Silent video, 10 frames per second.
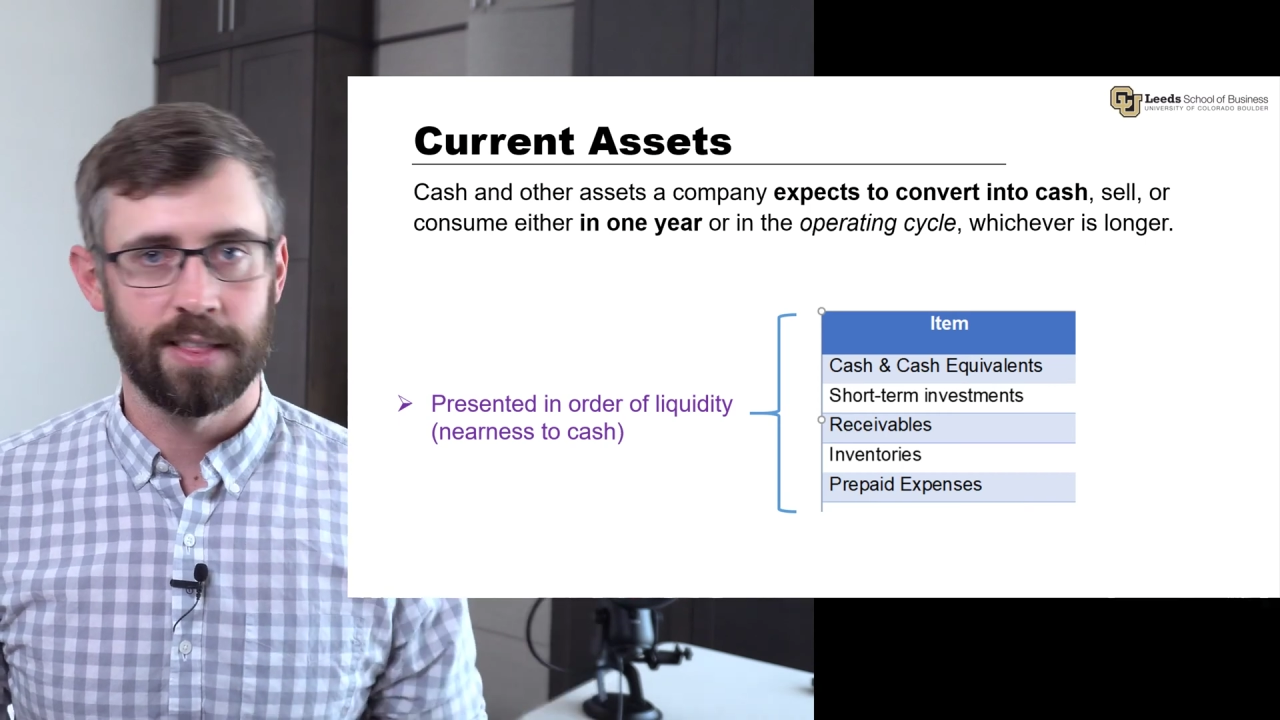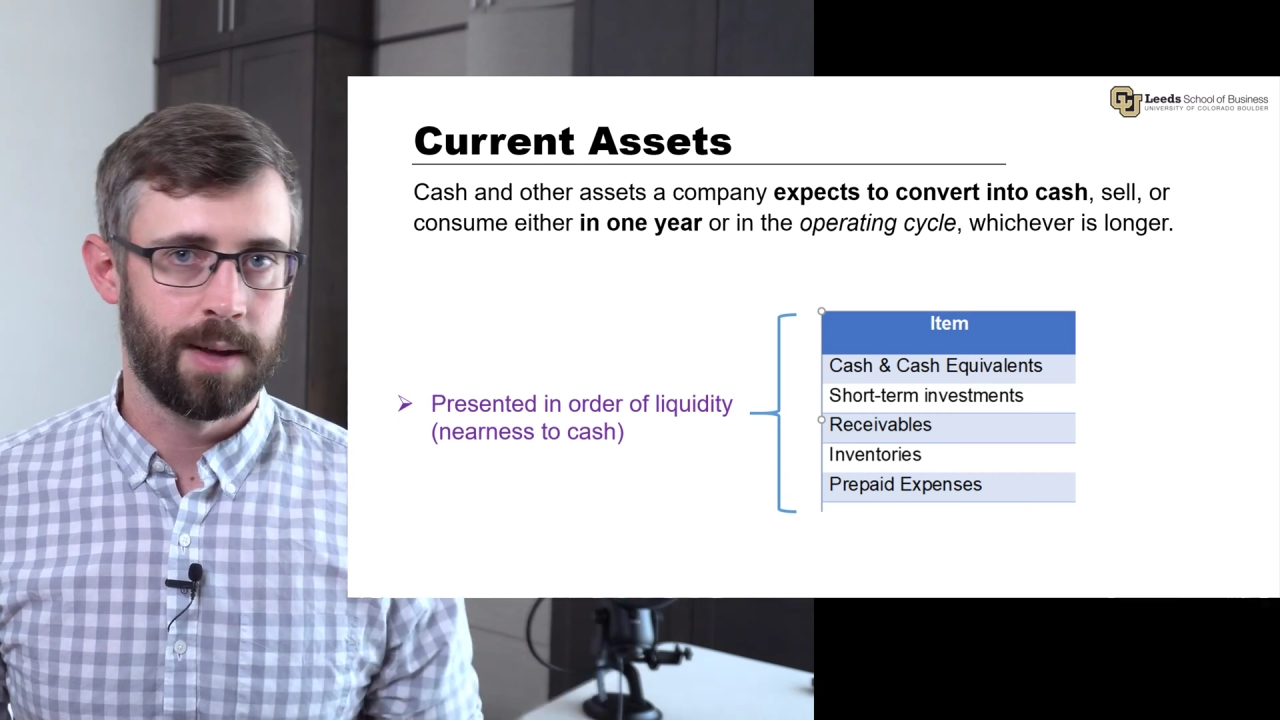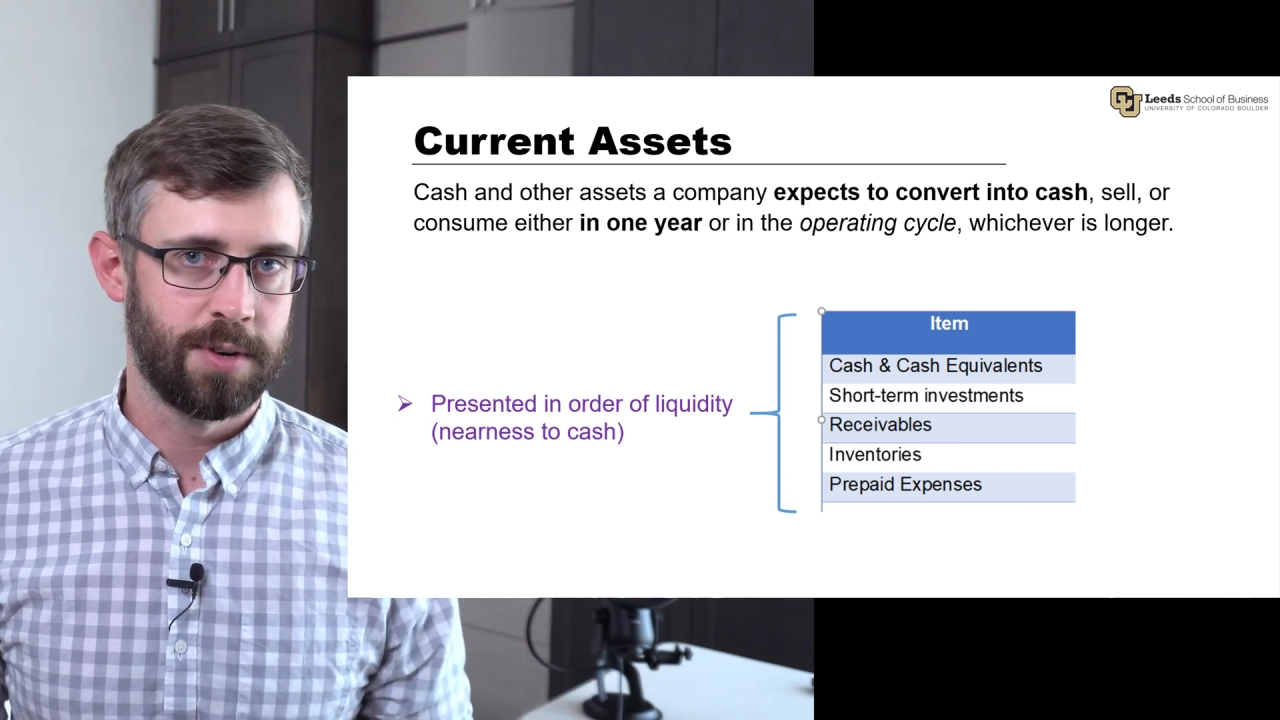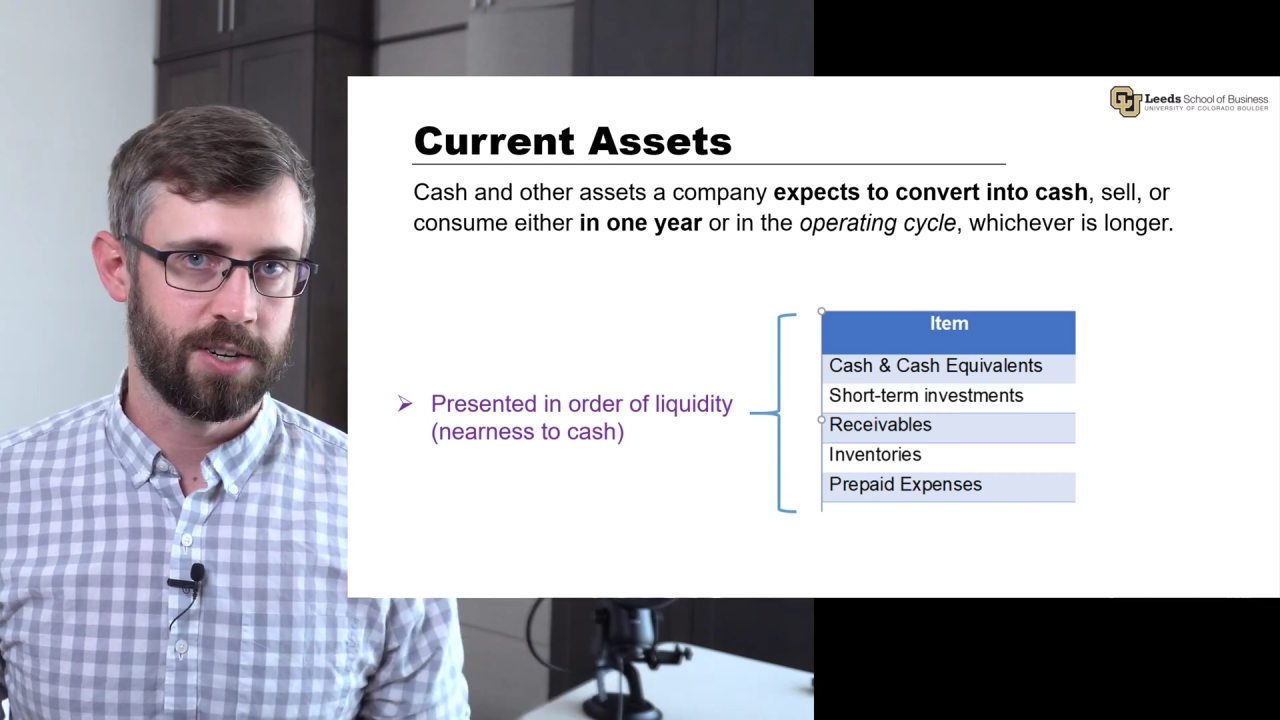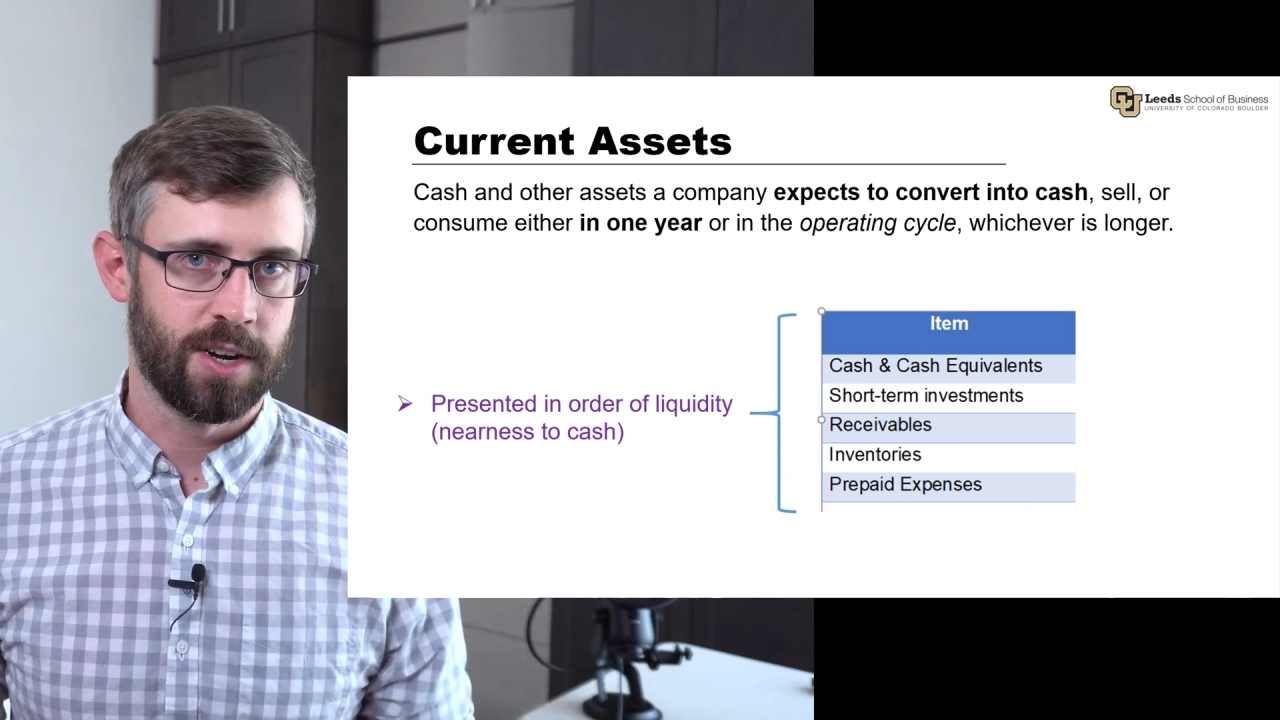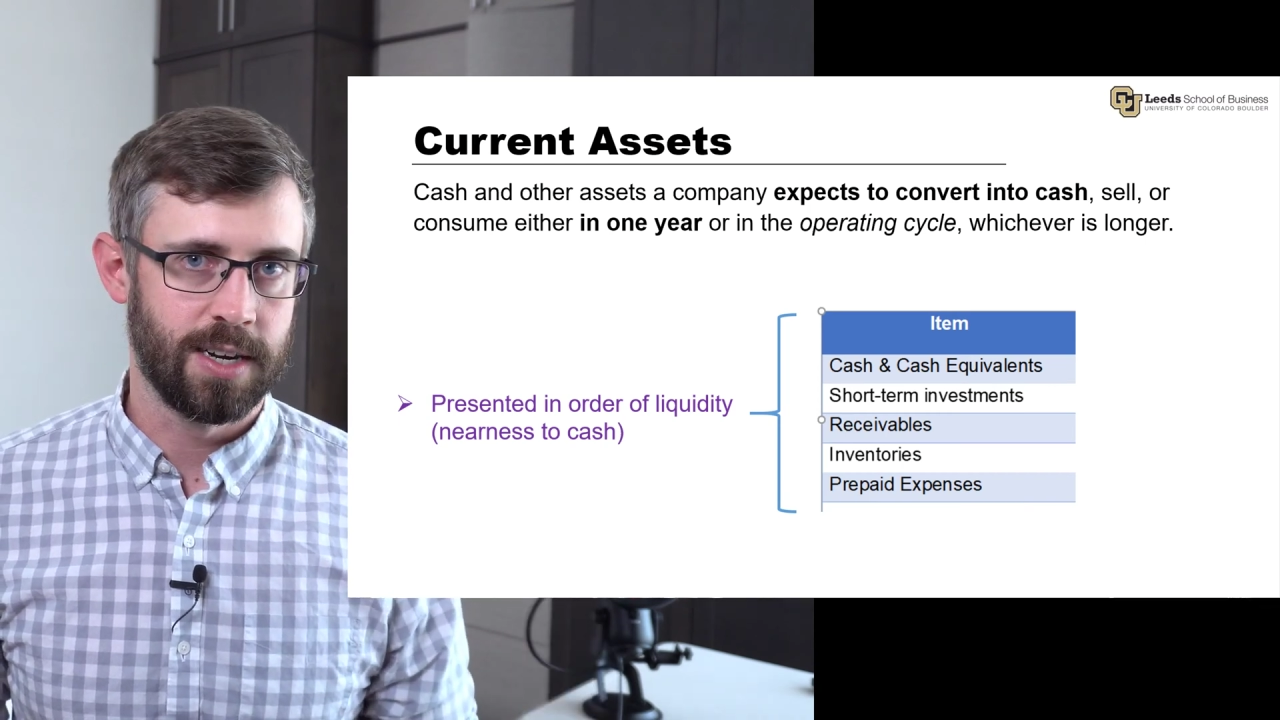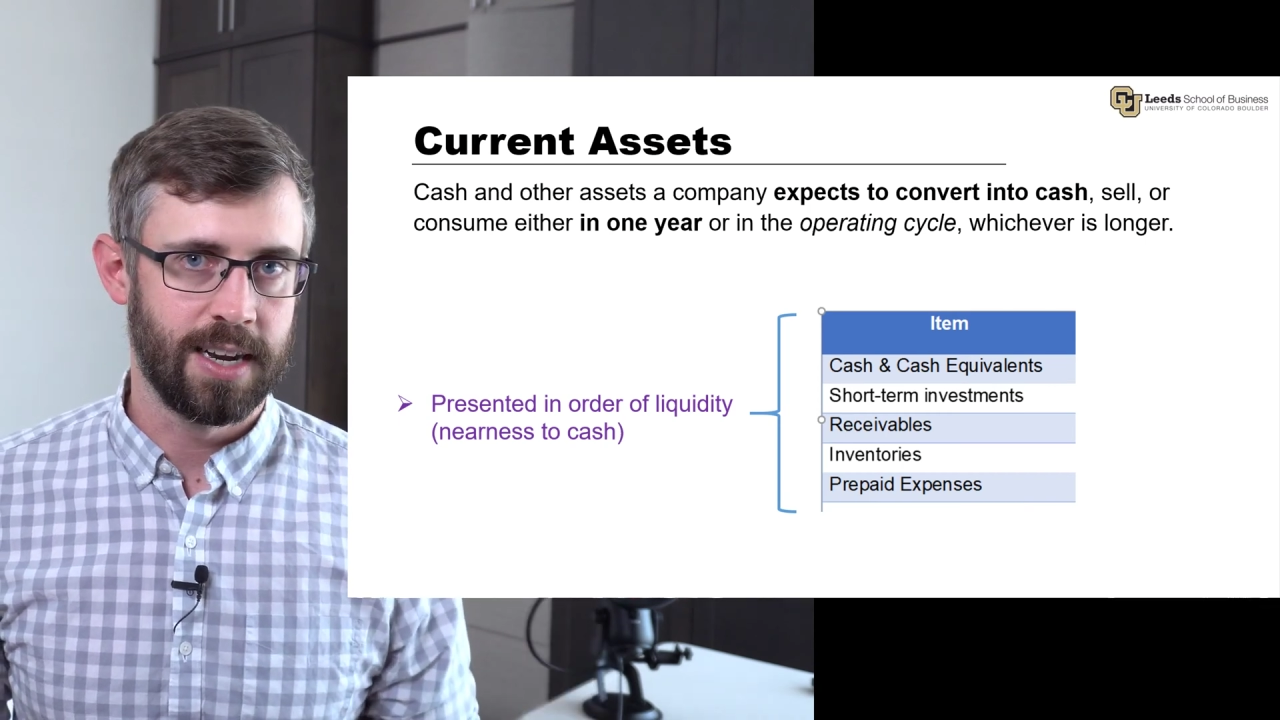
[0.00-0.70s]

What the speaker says: them to turn